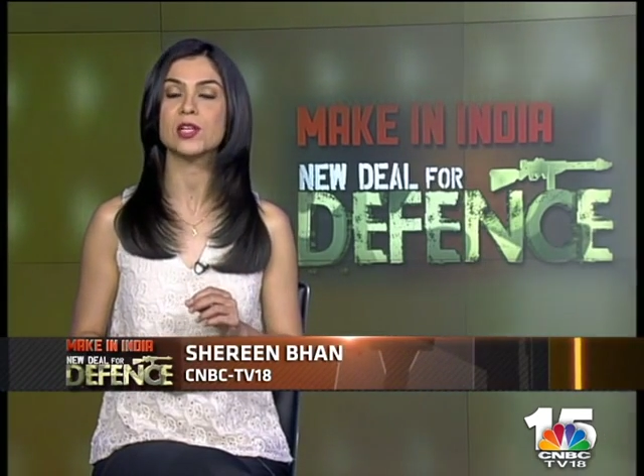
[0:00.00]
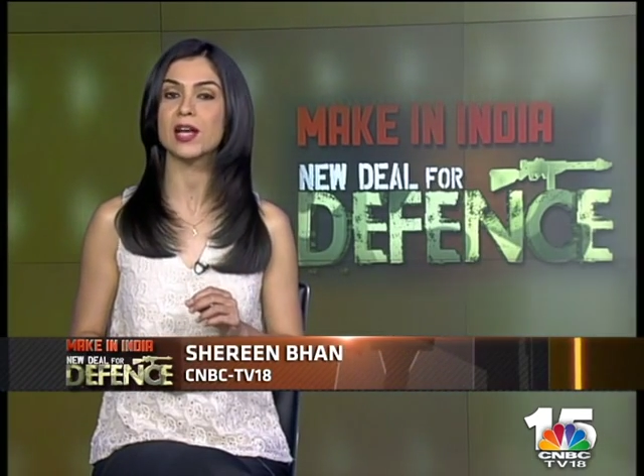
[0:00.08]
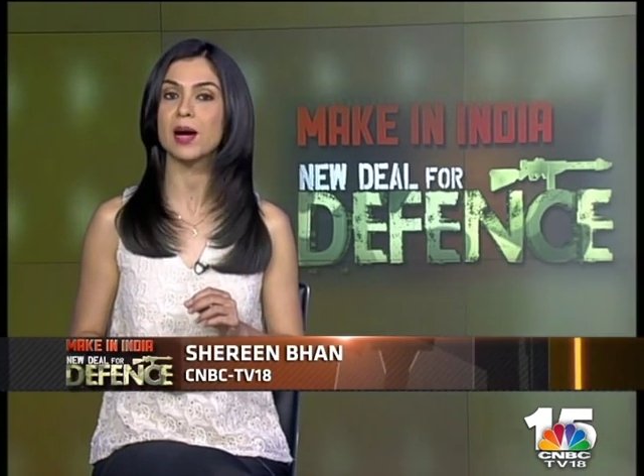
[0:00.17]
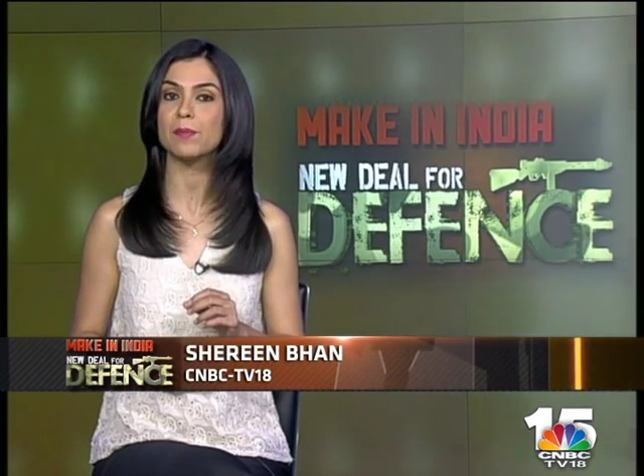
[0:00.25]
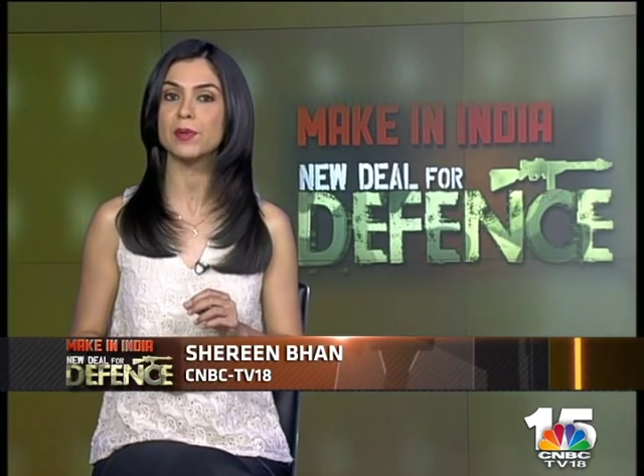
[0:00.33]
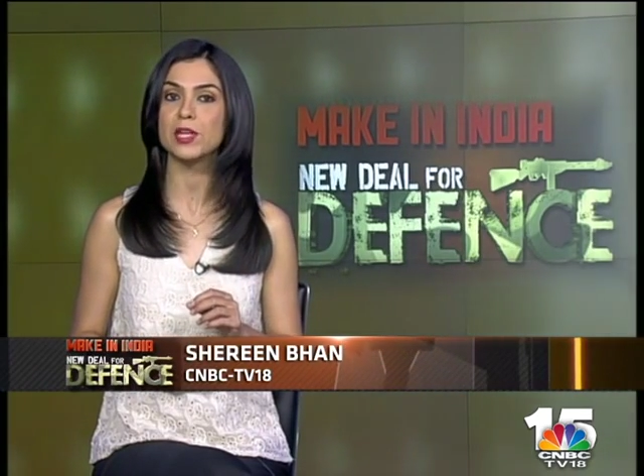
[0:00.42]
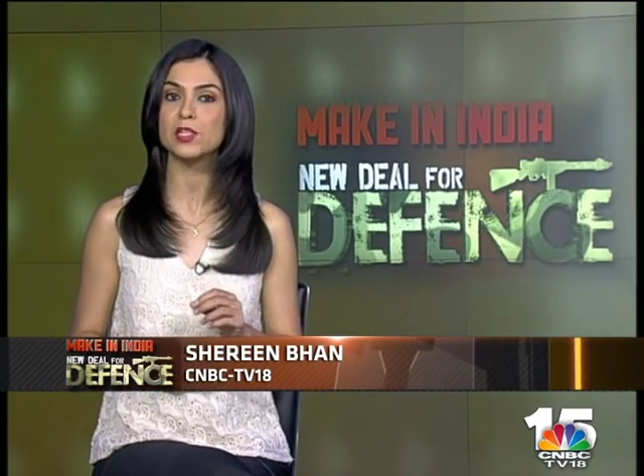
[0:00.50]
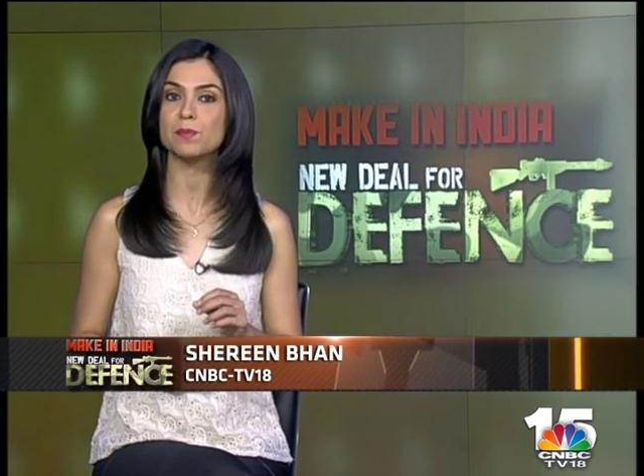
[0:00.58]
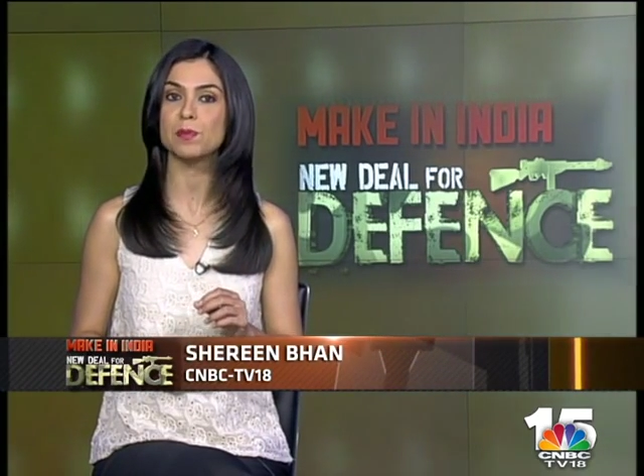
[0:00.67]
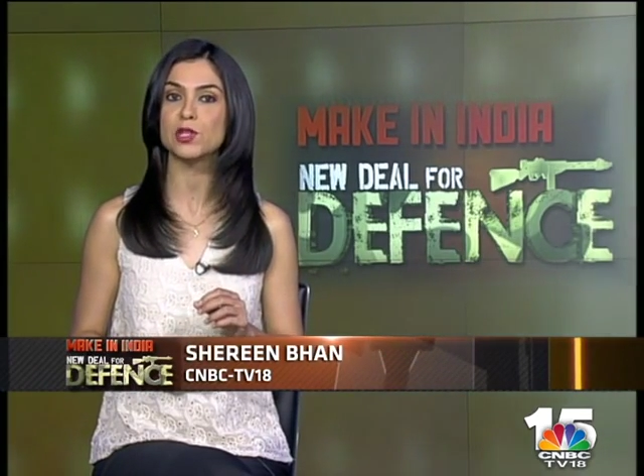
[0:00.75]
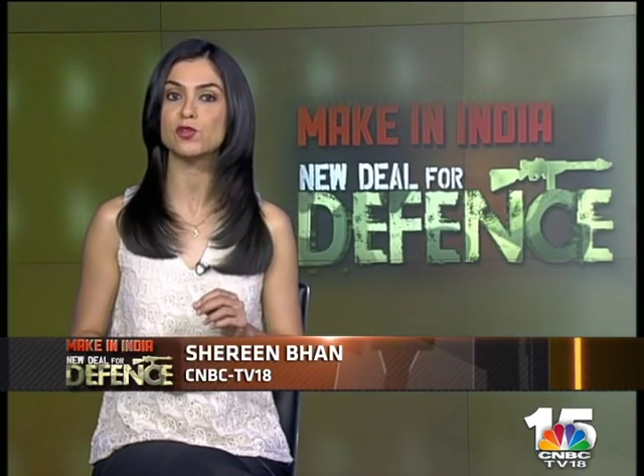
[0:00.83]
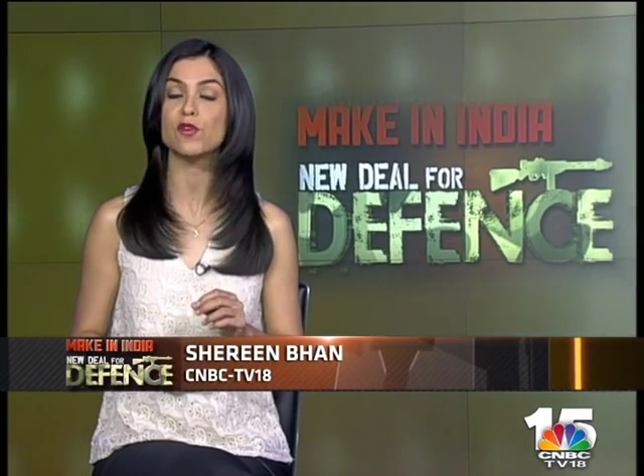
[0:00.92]
the company to
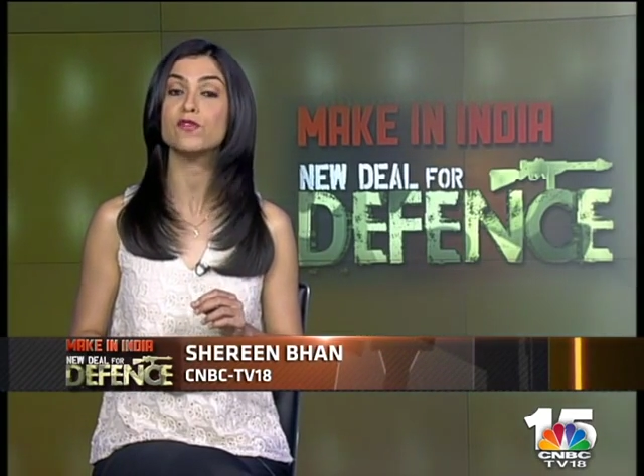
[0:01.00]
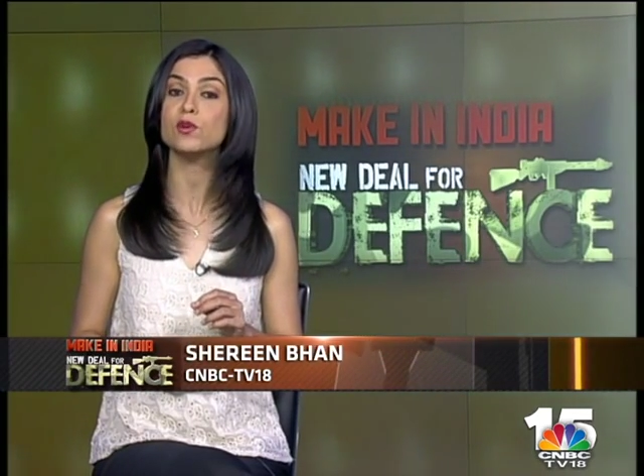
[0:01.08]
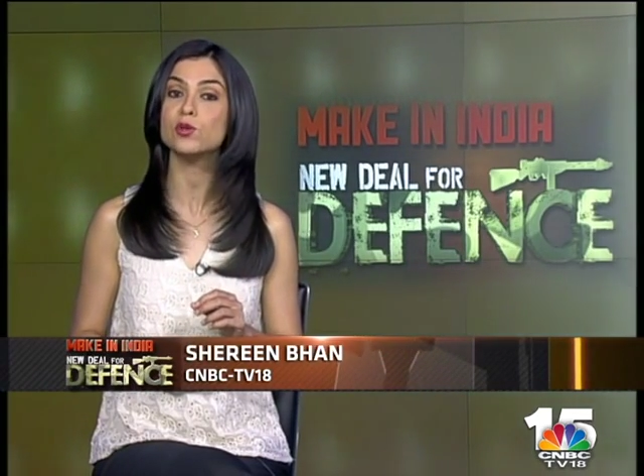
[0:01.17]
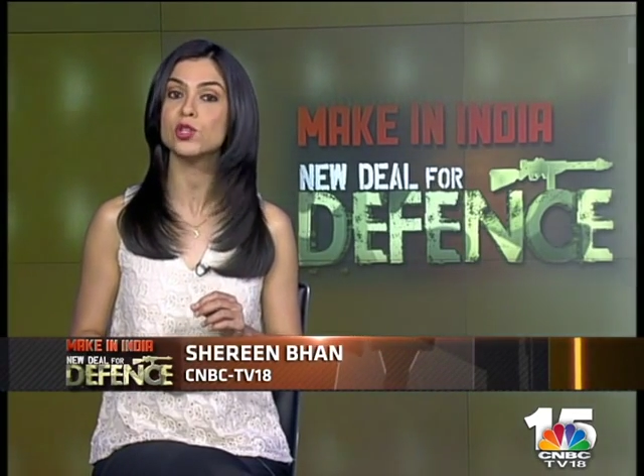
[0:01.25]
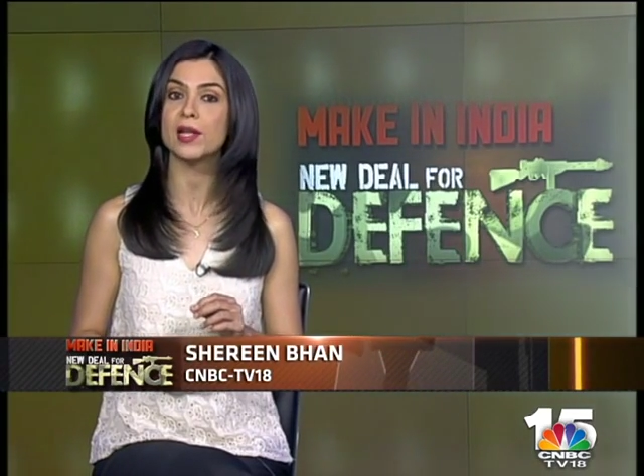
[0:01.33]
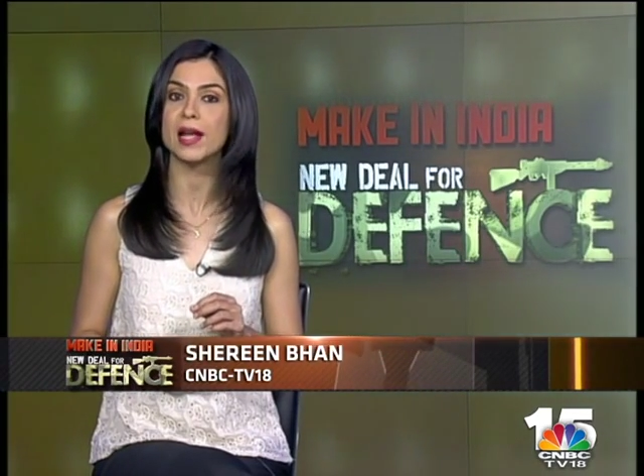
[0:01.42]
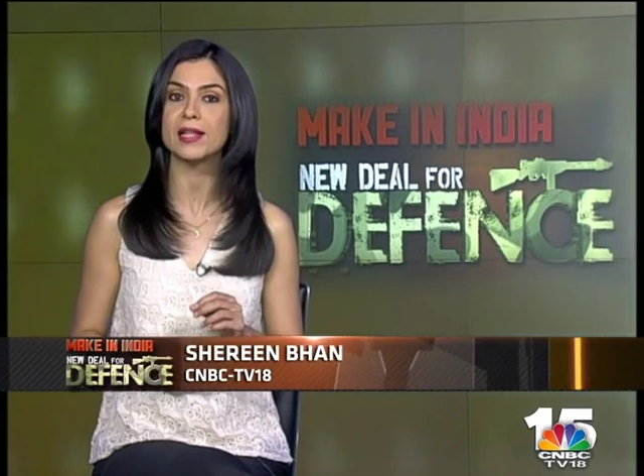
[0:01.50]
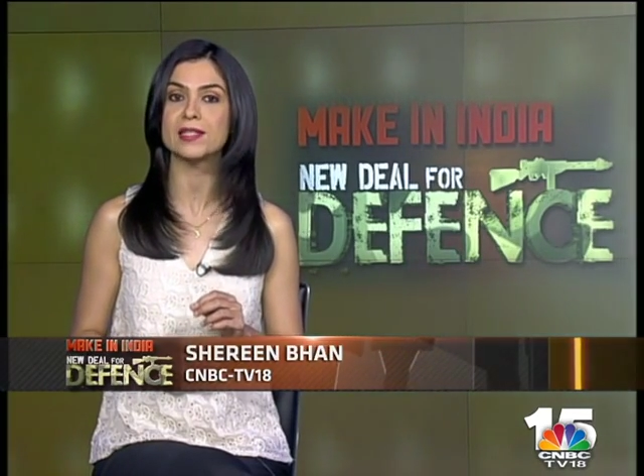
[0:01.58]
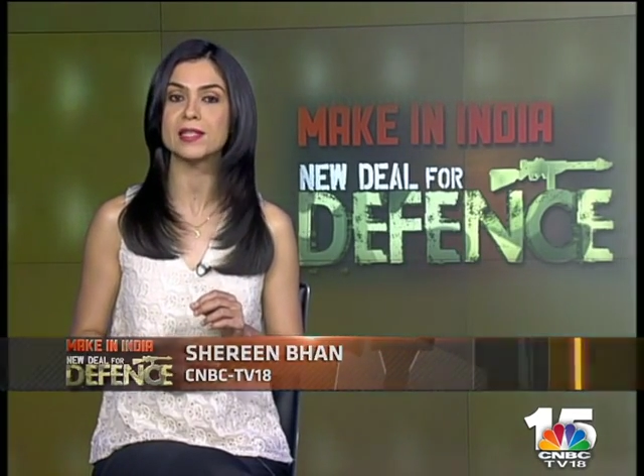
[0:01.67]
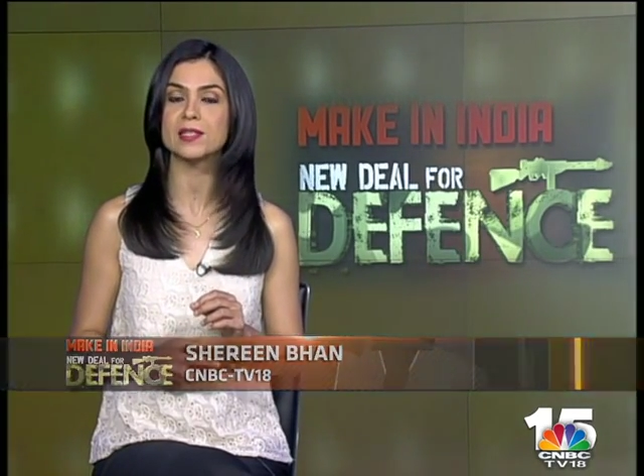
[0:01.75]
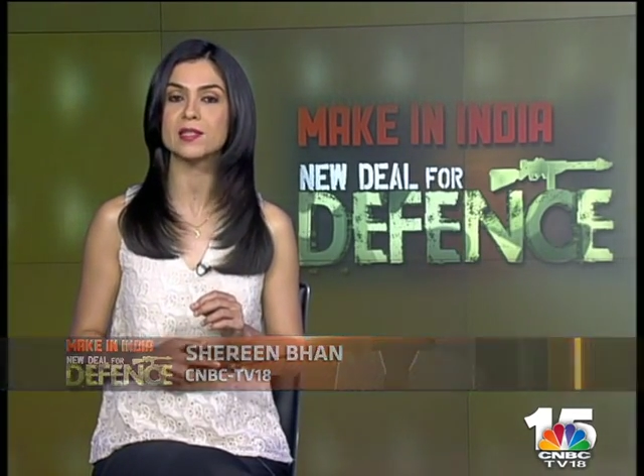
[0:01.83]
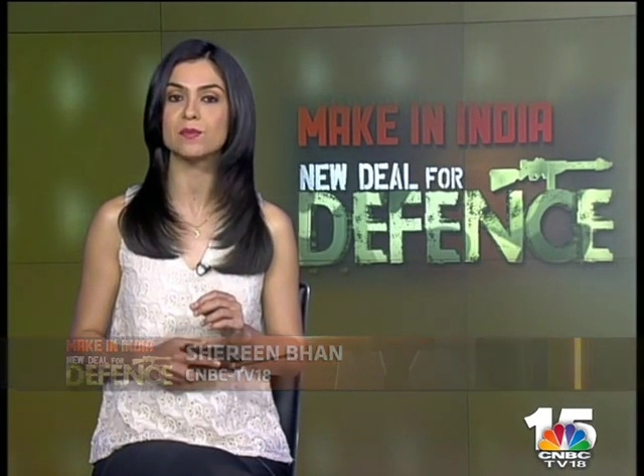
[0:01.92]
pitch for future land
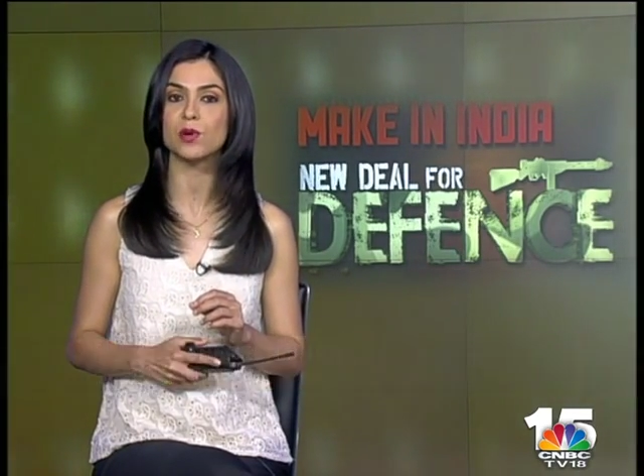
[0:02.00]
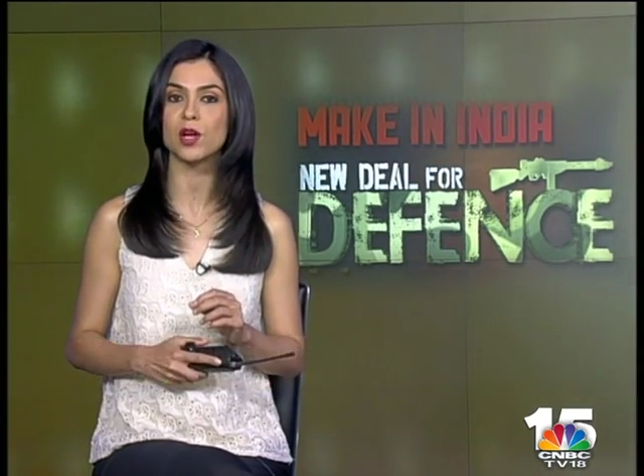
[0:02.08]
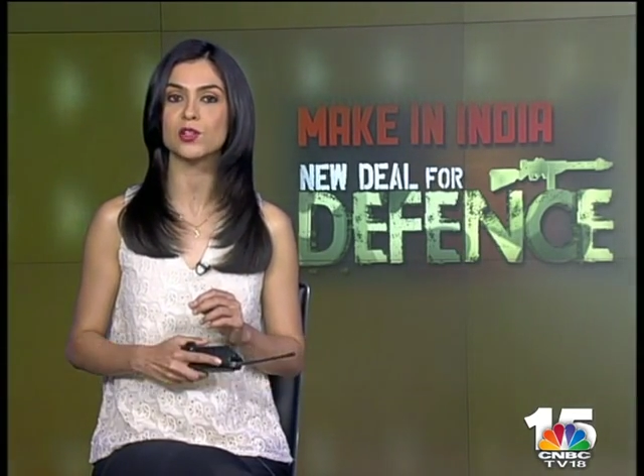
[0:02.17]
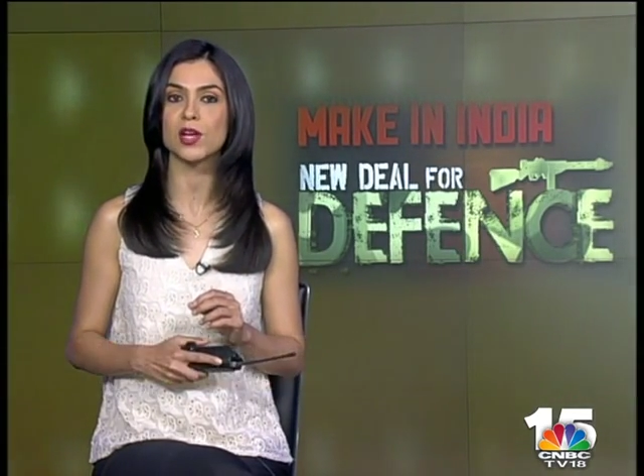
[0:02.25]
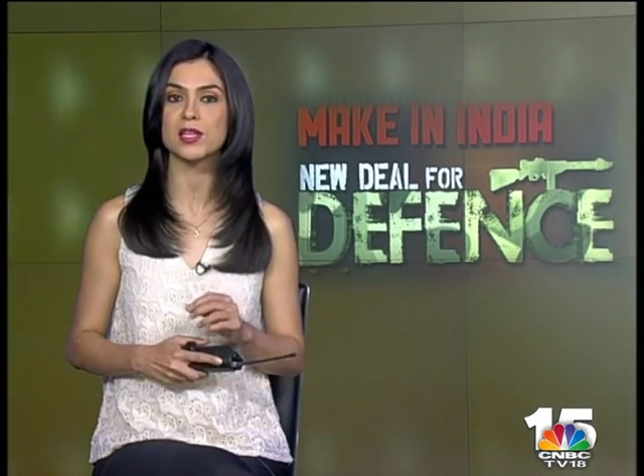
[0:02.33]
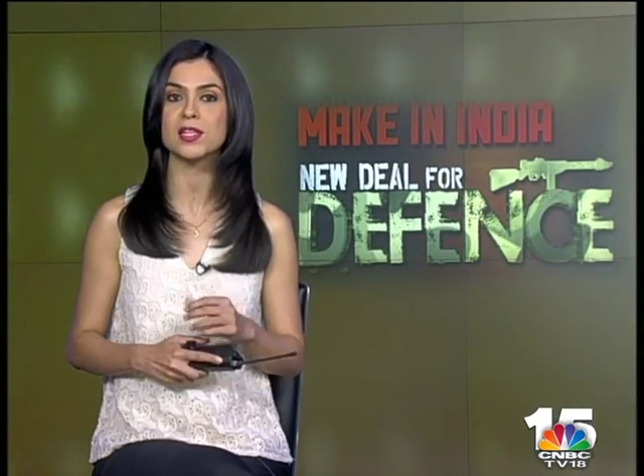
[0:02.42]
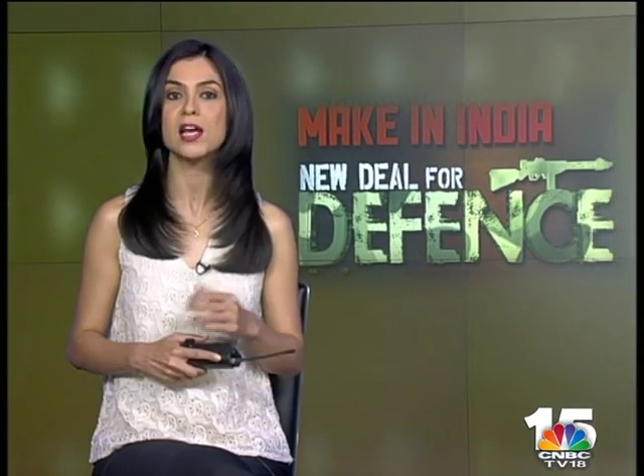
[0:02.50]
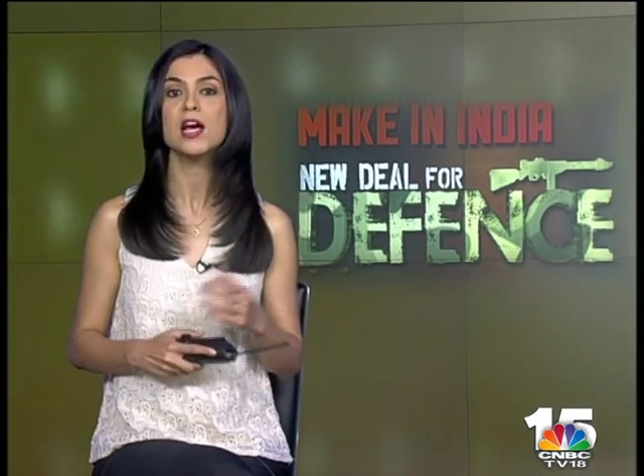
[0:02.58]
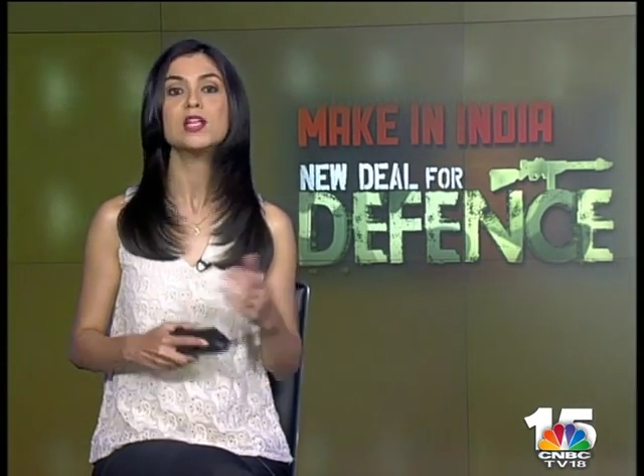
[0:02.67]
system projects